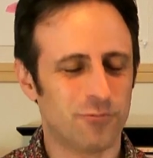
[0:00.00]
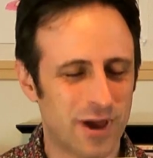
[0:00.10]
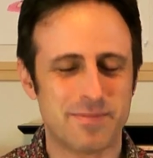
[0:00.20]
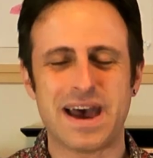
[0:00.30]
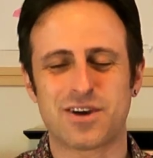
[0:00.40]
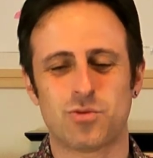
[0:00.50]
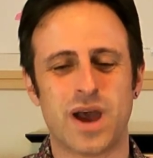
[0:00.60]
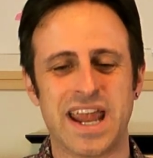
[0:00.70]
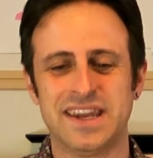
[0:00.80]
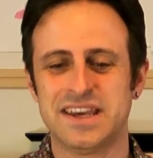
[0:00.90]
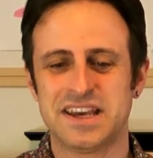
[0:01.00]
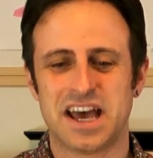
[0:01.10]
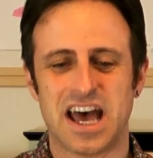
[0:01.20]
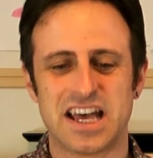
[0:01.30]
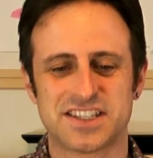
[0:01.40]
way back when.
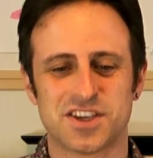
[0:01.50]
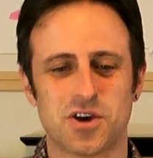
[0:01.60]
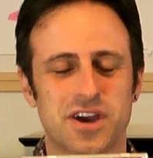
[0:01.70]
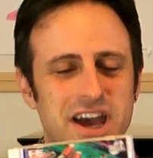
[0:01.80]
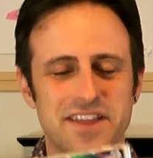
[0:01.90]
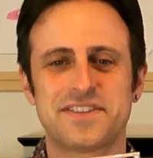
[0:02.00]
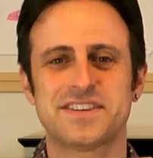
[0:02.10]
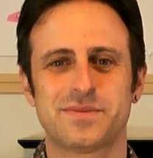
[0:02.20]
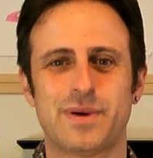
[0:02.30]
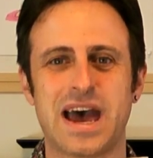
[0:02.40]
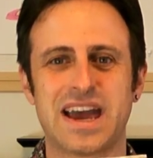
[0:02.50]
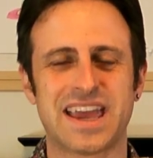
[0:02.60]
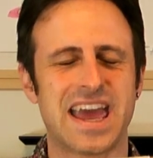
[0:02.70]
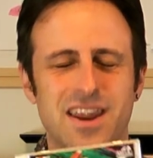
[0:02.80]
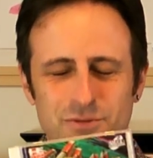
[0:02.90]
So I got this
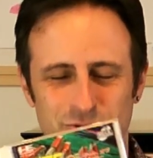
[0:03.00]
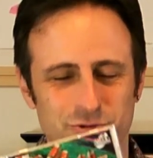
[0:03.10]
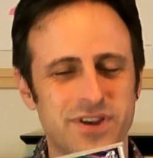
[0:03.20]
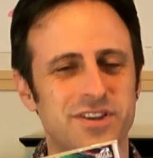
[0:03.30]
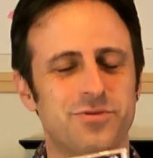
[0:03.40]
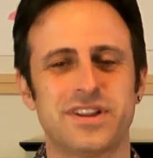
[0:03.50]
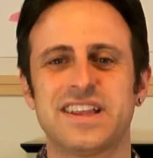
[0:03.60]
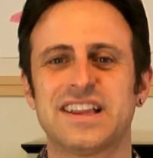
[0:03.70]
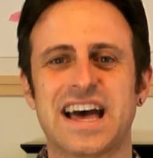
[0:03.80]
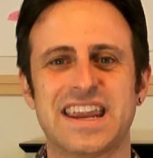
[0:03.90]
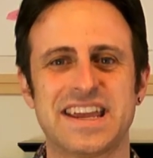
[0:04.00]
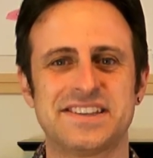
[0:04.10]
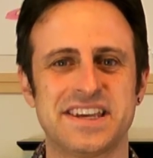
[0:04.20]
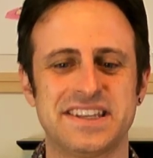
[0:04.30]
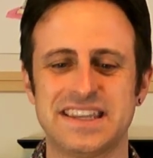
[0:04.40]
back, and I'm really, really glad I
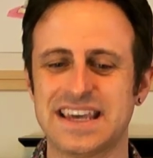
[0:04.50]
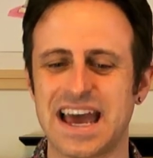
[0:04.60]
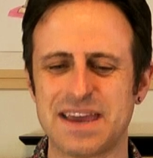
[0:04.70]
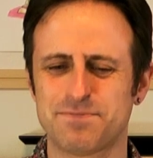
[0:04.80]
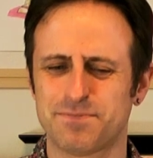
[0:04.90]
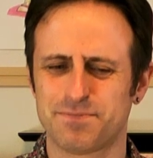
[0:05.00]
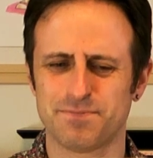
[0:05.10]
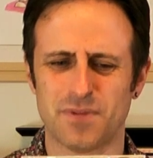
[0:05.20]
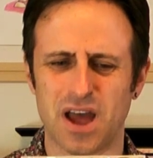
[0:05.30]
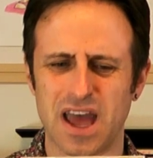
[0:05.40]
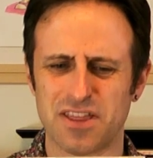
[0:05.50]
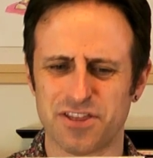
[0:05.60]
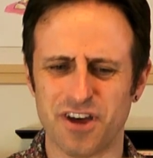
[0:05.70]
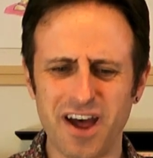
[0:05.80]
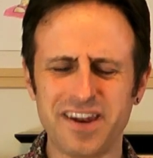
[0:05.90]
did. I
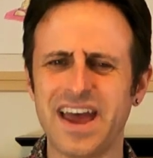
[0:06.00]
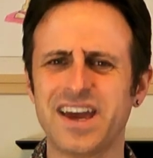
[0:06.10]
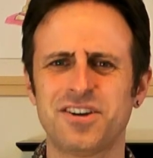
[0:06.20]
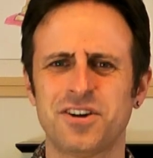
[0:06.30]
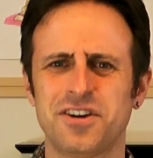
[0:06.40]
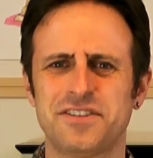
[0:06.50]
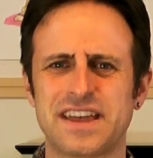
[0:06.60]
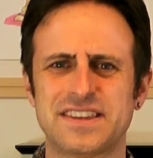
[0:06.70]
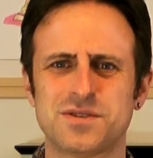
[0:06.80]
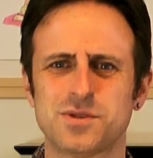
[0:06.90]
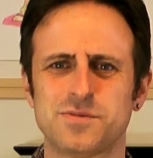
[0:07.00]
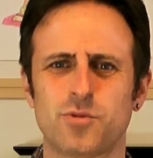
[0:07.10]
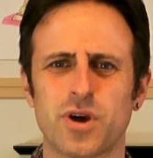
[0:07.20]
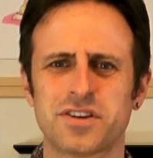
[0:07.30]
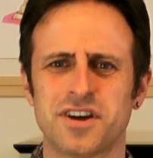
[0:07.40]
thought I had heard that this was
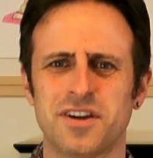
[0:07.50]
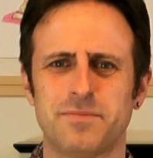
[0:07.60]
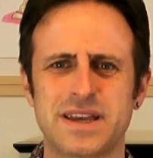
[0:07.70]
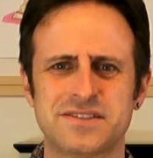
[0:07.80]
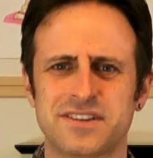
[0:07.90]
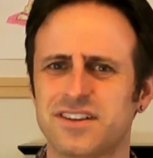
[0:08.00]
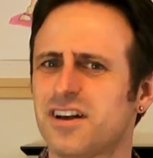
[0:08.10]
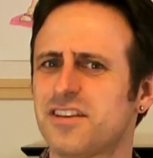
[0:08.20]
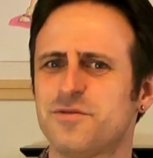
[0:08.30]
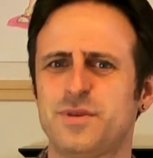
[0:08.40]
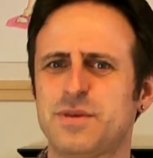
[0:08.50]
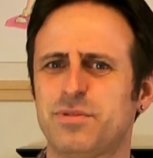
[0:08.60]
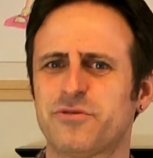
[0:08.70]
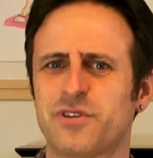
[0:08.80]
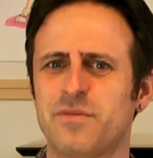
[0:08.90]
worked on basically a lot of the
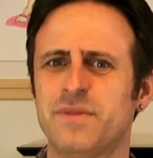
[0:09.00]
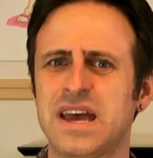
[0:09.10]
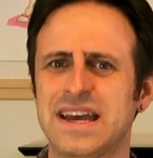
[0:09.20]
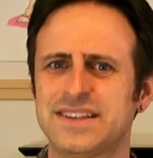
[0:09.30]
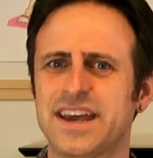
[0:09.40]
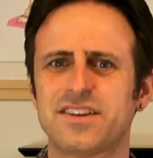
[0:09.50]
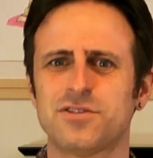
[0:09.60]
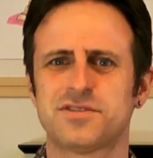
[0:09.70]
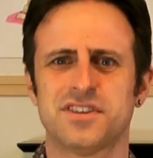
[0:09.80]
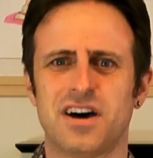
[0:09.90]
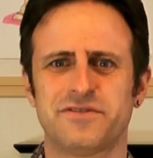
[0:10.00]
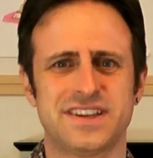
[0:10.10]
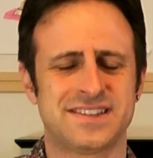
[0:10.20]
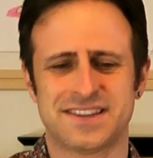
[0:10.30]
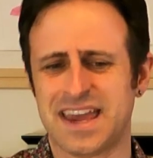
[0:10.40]
people from Technosoft.
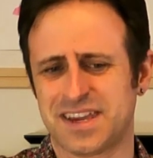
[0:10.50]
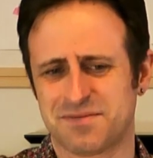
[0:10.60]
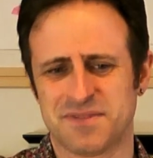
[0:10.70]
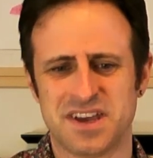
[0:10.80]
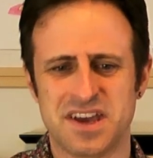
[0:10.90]
It's like